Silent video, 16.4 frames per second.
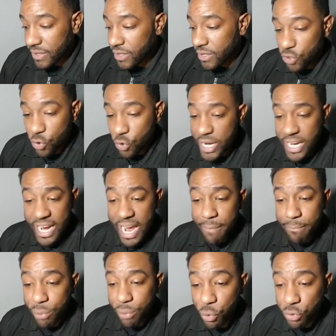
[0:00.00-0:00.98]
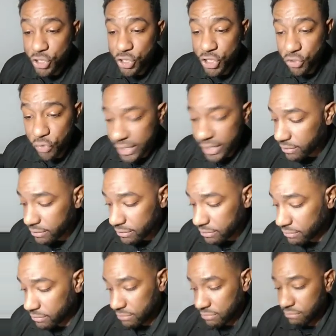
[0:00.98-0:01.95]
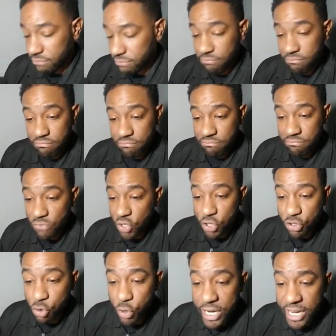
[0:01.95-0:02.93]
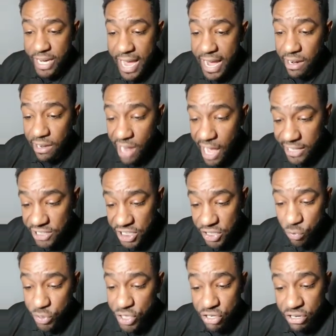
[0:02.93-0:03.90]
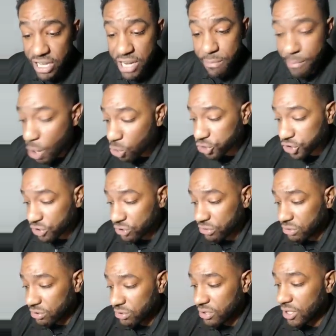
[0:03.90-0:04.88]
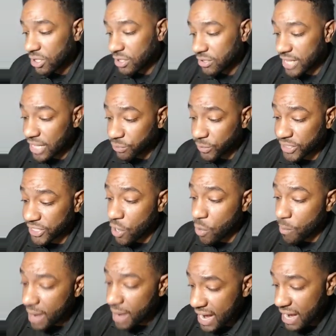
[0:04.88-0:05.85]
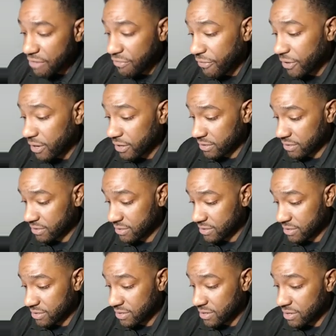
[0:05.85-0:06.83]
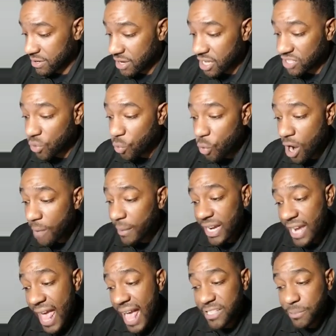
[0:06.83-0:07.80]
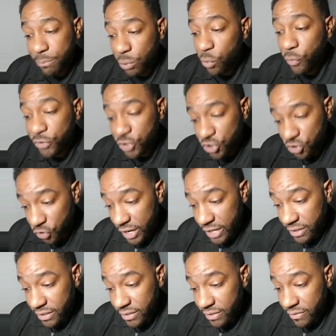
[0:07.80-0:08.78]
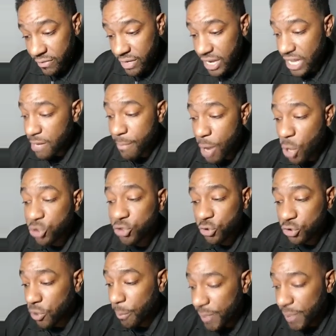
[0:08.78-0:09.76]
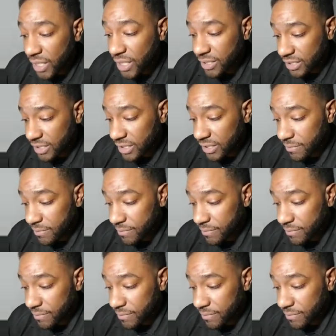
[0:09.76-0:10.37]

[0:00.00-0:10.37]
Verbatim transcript: You ain't got brute strength. You ain't got logic when you get emotional. That's what your man for. Because a woman lacks brute strength and emotional stability.